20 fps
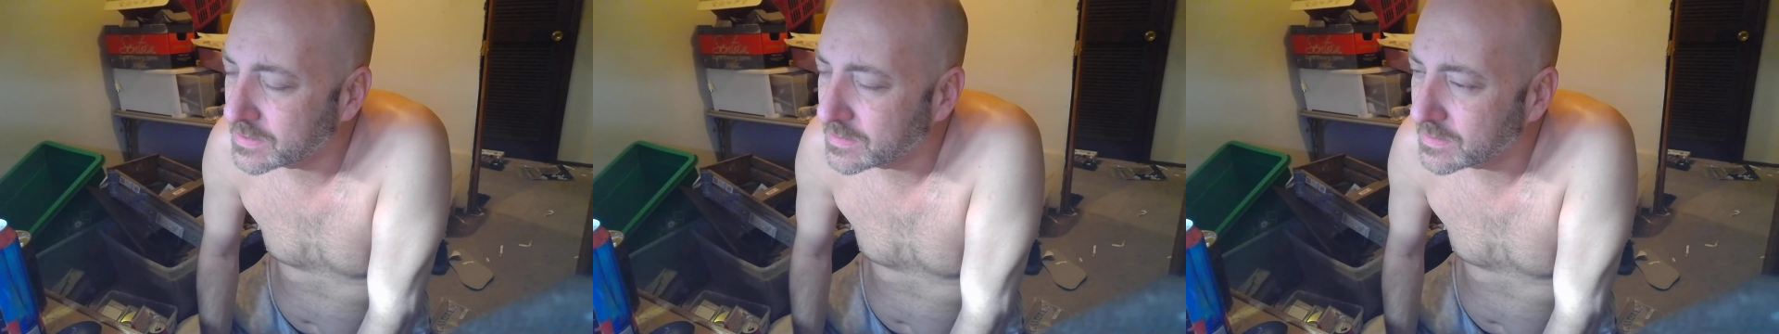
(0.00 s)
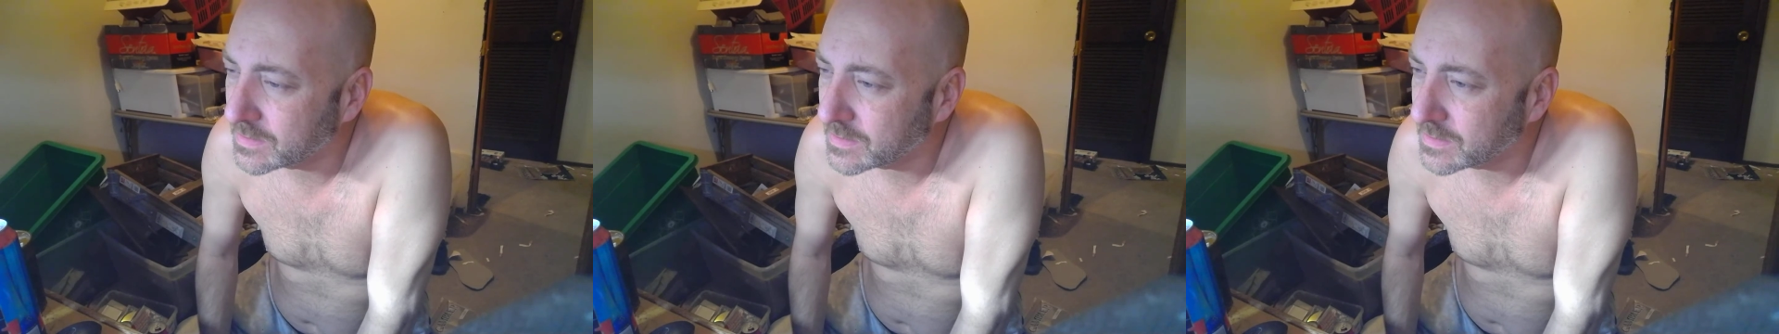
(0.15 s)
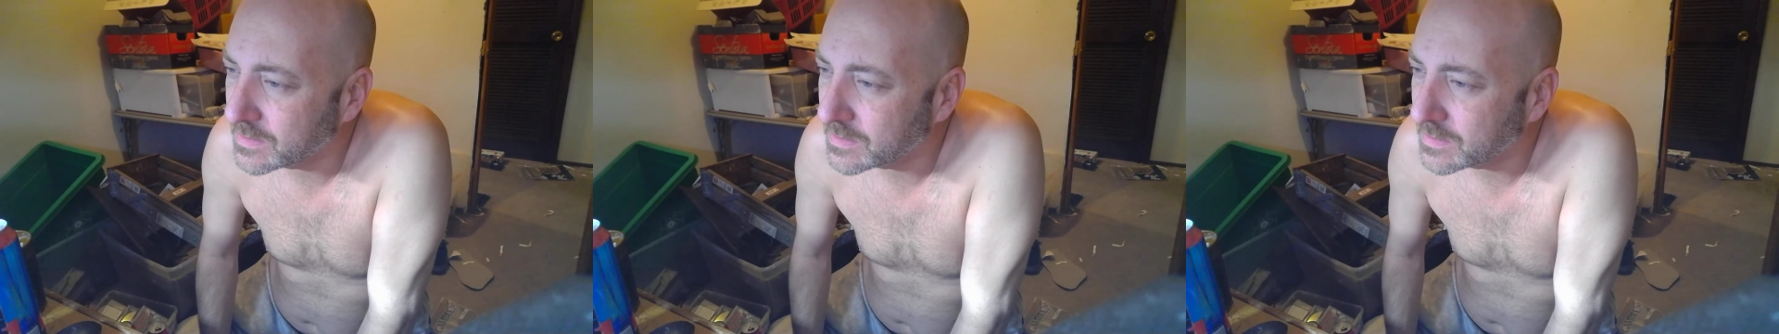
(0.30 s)

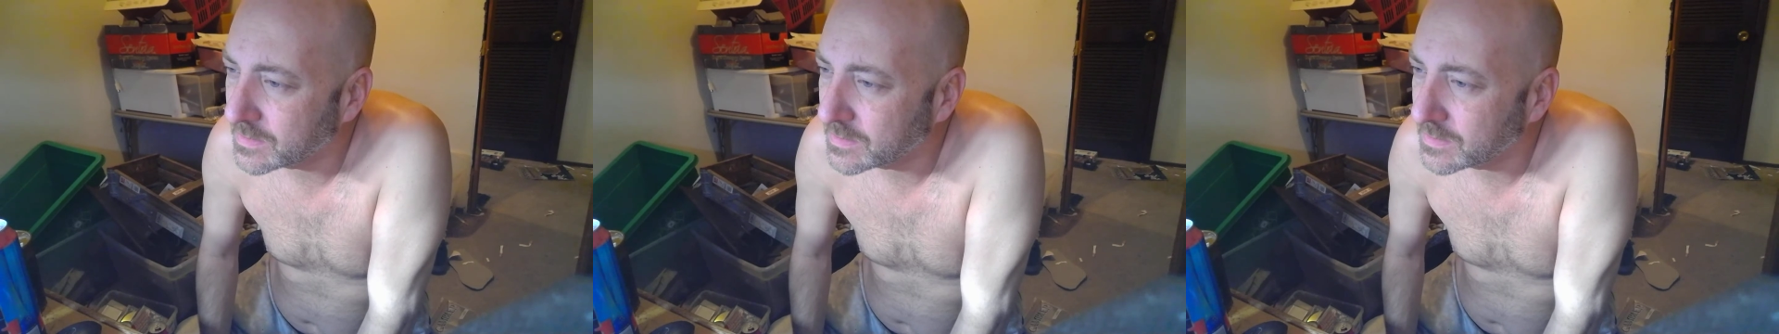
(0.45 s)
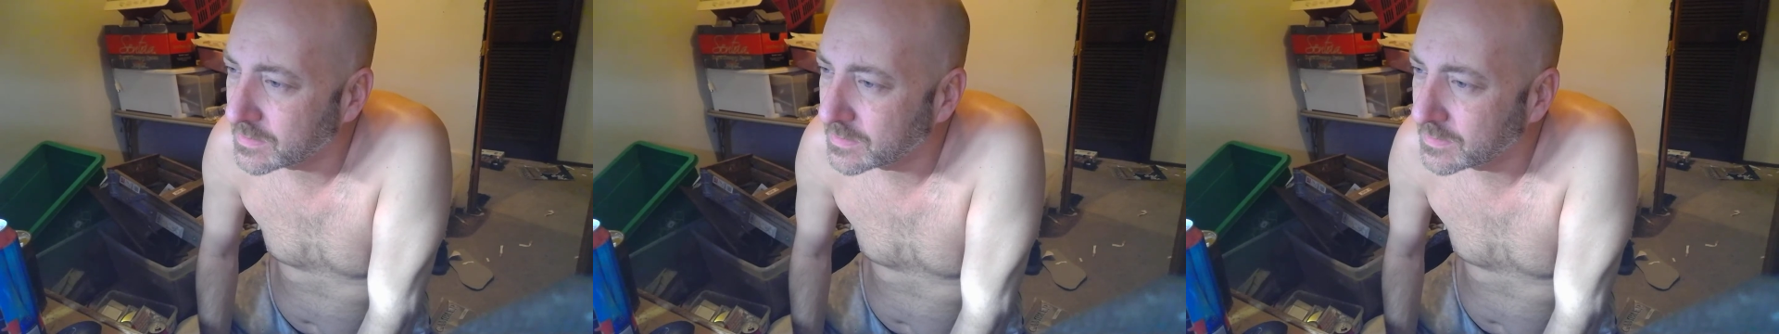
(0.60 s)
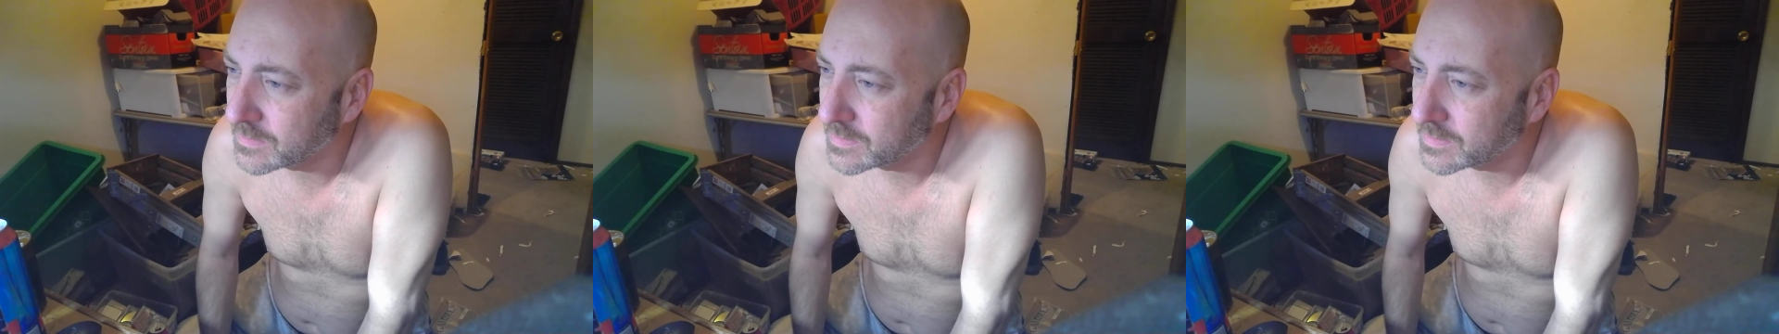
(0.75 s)
are
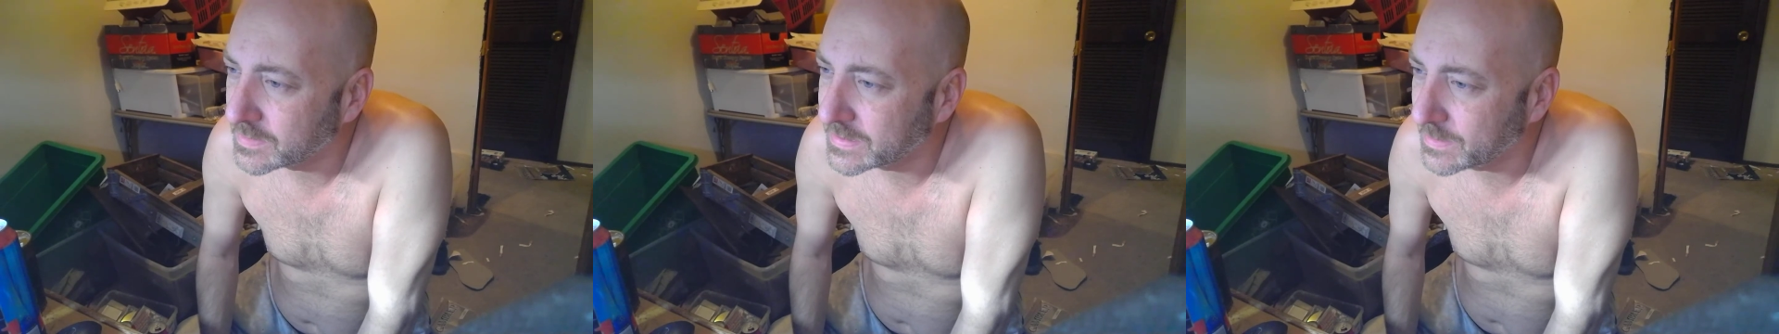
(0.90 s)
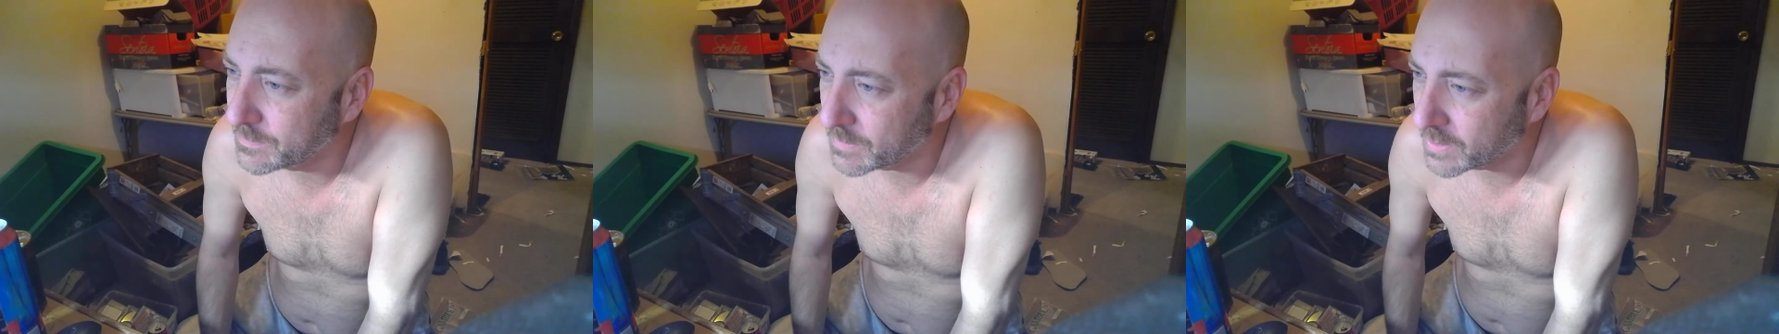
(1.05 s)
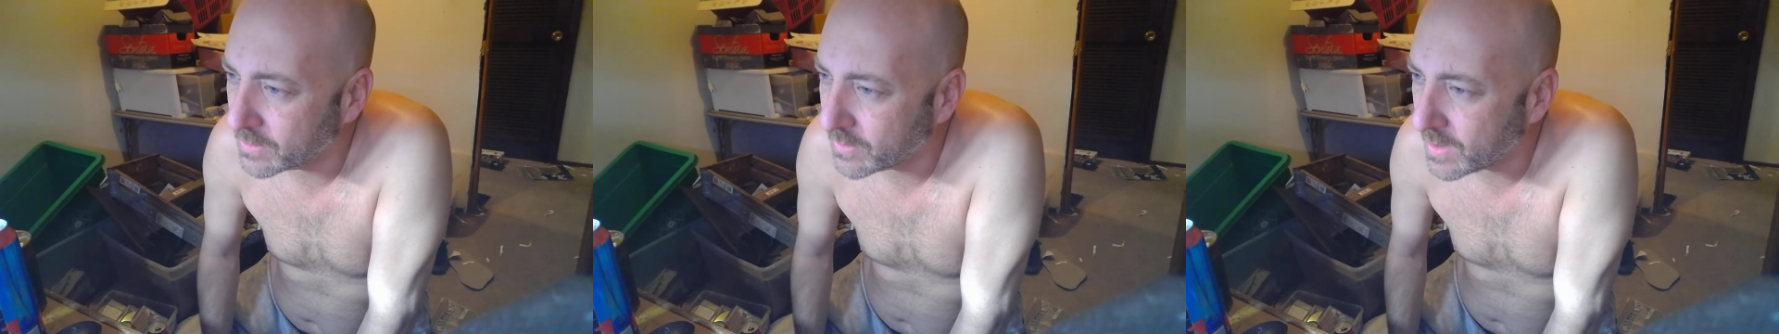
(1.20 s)

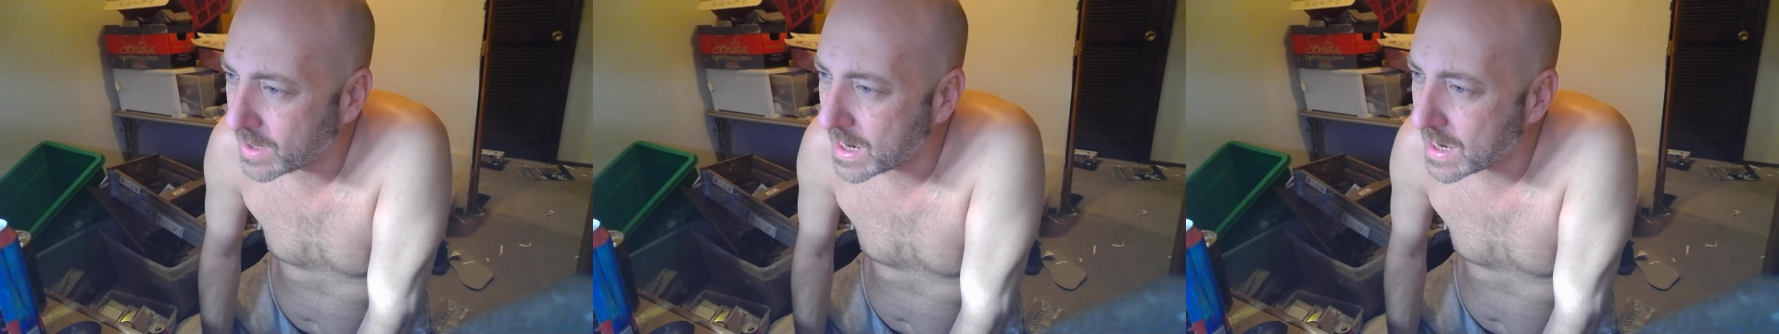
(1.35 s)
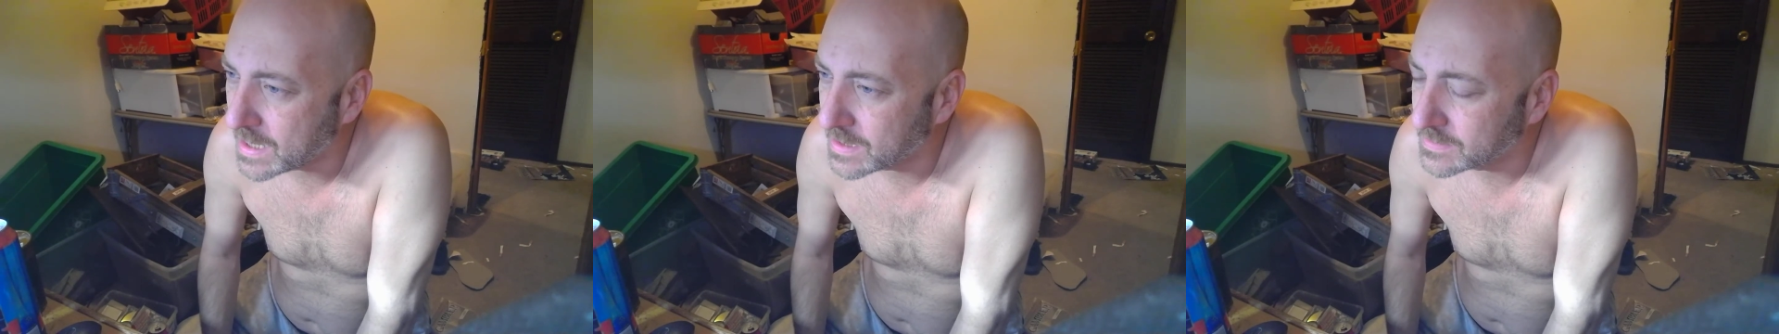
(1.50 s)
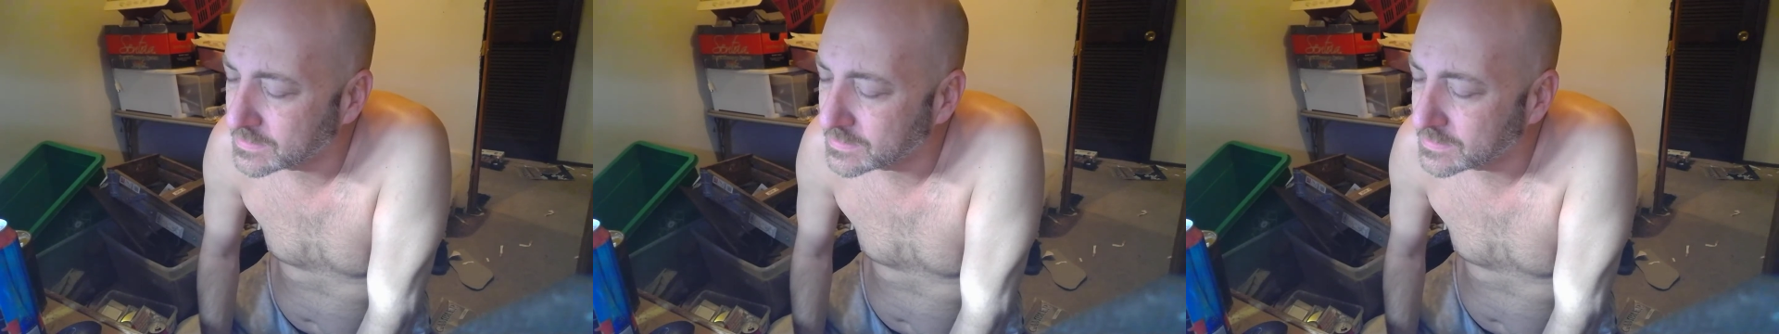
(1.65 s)
Democrats.